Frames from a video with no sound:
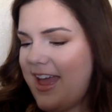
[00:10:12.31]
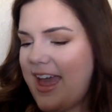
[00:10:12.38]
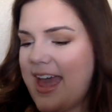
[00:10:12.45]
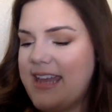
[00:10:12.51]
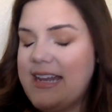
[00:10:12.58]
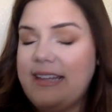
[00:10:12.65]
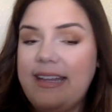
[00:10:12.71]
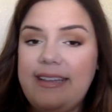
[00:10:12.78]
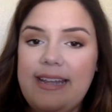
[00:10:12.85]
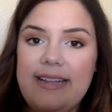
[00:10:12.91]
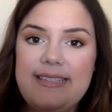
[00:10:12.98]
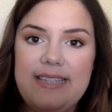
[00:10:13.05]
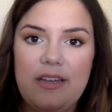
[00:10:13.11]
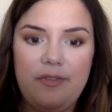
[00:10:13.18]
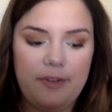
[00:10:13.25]
And I let
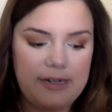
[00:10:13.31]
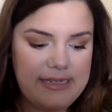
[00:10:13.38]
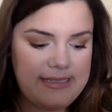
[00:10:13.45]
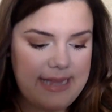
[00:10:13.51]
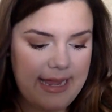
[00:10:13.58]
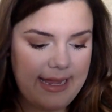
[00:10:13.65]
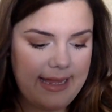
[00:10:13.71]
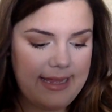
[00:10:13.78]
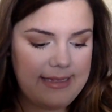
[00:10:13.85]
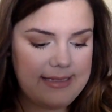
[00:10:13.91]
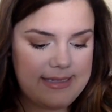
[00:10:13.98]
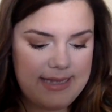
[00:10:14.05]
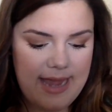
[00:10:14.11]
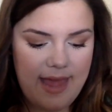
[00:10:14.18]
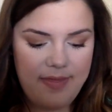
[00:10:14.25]
that sit for a second,
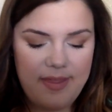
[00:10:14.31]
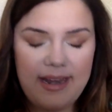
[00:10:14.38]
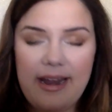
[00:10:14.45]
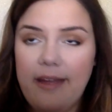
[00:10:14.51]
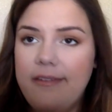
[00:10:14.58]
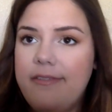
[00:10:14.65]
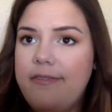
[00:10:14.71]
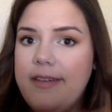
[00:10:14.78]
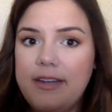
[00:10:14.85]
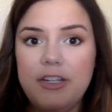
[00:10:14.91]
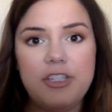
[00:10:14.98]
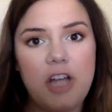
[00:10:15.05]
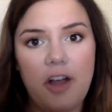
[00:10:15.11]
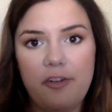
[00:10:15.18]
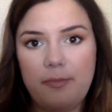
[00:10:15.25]
and then I
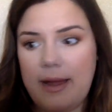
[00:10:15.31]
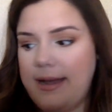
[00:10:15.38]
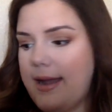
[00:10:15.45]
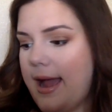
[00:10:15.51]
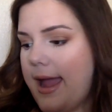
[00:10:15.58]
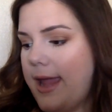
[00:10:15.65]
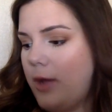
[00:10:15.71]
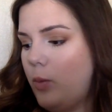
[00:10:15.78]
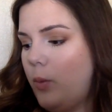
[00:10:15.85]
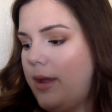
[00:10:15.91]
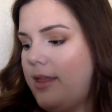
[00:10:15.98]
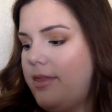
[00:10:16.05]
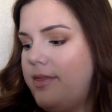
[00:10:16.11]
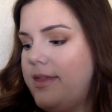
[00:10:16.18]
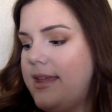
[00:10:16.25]
finish off my night
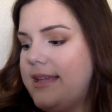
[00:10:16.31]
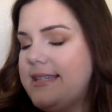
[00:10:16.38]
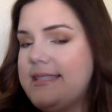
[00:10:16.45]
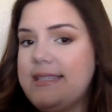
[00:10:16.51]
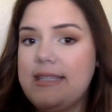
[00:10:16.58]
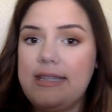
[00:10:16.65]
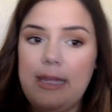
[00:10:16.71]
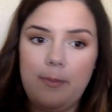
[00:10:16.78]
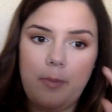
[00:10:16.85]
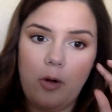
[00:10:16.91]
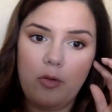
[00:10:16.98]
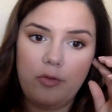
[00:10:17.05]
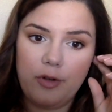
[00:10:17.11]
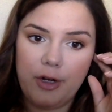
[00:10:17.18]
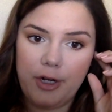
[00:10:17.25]
with the
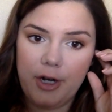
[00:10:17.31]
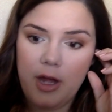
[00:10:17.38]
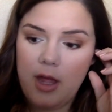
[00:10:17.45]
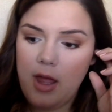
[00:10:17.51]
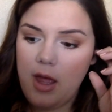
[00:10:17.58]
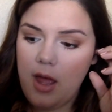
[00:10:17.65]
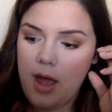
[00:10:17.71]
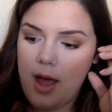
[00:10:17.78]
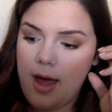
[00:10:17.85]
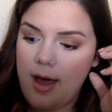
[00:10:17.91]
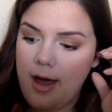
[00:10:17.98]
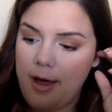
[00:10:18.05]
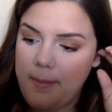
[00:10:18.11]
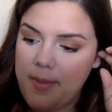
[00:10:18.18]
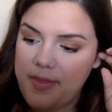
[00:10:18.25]
Sleepover.
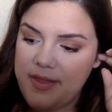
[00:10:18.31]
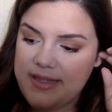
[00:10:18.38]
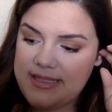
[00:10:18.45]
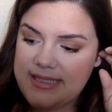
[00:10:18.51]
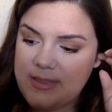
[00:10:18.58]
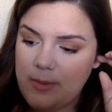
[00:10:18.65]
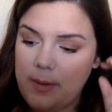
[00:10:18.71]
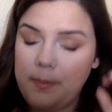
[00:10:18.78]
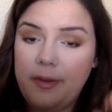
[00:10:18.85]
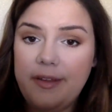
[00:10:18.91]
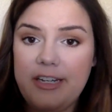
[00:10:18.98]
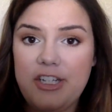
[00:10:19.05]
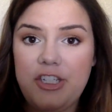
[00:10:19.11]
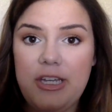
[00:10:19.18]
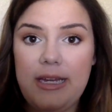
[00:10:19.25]
This is a
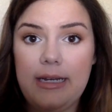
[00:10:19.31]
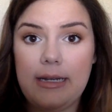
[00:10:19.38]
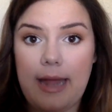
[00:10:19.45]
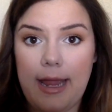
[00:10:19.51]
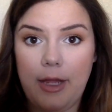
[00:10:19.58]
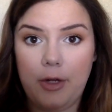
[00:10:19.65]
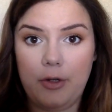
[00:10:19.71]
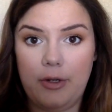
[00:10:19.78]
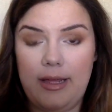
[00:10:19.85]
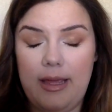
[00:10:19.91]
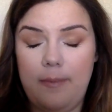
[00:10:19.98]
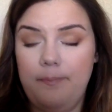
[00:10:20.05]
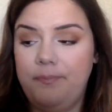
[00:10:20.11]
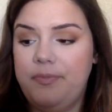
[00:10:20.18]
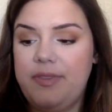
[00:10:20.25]
replenishing night
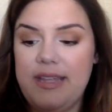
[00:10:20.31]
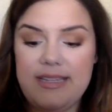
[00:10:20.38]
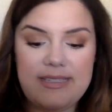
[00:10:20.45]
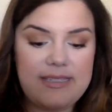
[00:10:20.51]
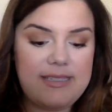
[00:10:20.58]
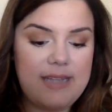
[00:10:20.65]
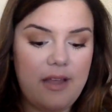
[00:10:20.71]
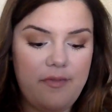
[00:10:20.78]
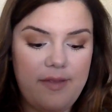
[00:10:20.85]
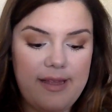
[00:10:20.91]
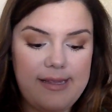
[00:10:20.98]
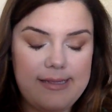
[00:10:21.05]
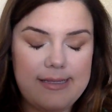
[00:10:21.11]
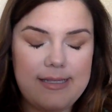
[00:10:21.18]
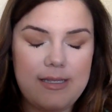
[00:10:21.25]
cream. This stuff
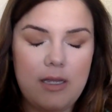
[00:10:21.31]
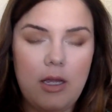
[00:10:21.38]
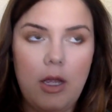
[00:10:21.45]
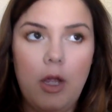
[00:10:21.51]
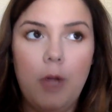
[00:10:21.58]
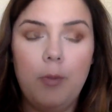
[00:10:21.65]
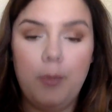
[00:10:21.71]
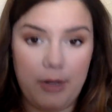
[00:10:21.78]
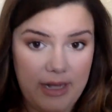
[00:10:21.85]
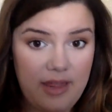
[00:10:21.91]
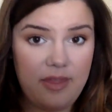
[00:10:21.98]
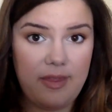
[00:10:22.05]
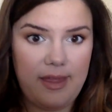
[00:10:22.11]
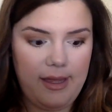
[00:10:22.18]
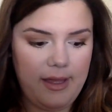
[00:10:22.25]
is pretty
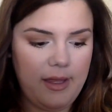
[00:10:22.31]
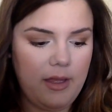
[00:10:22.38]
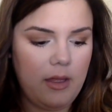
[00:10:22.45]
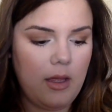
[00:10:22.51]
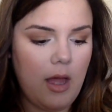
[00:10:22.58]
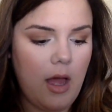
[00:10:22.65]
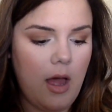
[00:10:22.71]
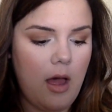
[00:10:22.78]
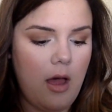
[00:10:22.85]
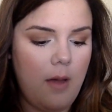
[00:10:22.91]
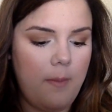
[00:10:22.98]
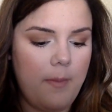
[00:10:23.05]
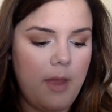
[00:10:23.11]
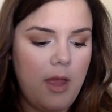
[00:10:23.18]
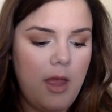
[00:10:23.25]
thick,
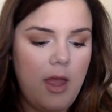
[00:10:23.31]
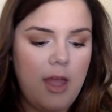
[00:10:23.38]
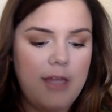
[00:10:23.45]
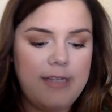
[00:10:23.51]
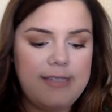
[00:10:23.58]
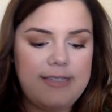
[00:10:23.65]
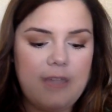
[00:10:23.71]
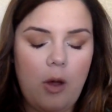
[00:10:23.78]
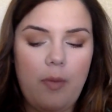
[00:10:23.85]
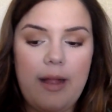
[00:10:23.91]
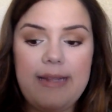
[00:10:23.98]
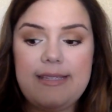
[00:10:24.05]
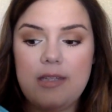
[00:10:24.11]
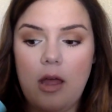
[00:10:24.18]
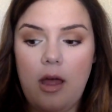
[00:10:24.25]
so
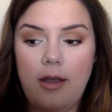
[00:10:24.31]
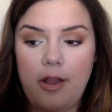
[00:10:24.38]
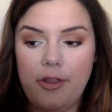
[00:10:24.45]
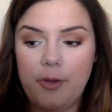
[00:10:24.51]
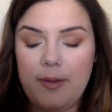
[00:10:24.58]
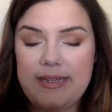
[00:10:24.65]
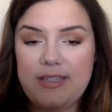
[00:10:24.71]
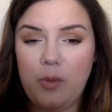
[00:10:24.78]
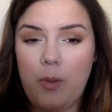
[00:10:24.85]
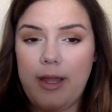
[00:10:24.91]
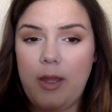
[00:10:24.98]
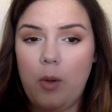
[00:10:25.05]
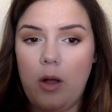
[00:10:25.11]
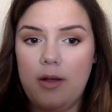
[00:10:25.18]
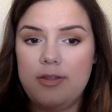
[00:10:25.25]
that's another reason why
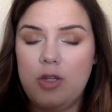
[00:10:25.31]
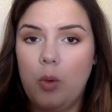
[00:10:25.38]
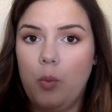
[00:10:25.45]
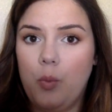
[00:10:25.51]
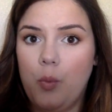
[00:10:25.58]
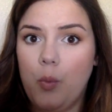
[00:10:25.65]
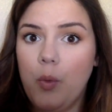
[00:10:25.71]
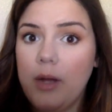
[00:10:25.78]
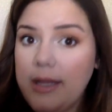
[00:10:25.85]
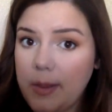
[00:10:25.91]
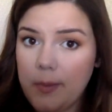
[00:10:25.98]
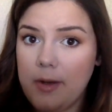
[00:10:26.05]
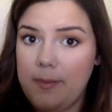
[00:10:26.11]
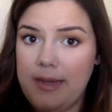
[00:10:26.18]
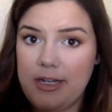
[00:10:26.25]
you also
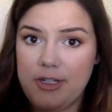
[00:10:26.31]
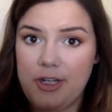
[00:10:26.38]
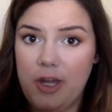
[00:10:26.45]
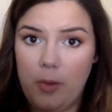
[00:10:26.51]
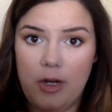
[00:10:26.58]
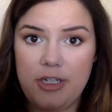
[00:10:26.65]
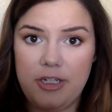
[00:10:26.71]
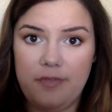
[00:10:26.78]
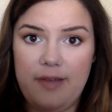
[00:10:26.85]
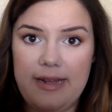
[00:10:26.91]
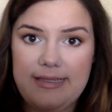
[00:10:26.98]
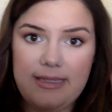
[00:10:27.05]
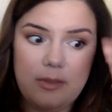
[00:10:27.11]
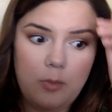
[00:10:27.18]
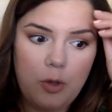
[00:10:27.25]
really want to make sure you wash your
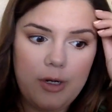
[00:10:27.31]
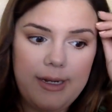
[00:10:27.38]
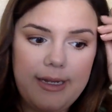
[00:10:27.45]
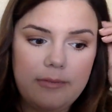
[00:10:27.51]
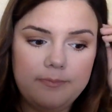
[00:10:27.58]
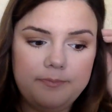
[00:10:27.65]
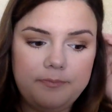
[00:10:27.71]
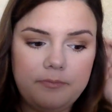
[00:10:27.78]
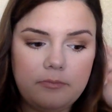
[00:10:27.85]
face in the morning,